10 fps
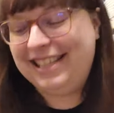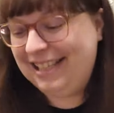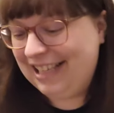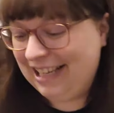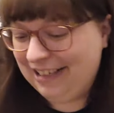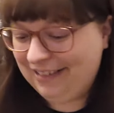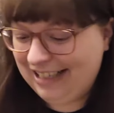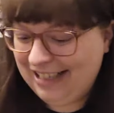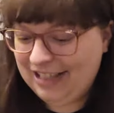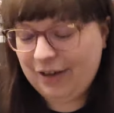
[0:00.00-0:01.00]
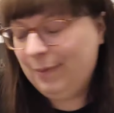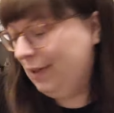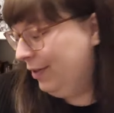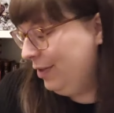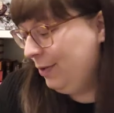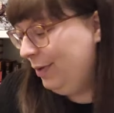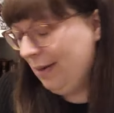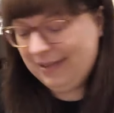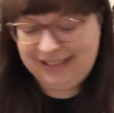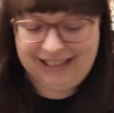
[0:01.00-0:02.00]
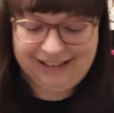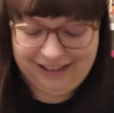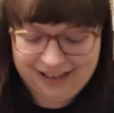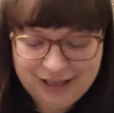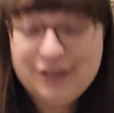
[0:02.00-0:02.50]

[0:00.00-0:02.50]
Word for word: series. Oh my god, it's all coming together.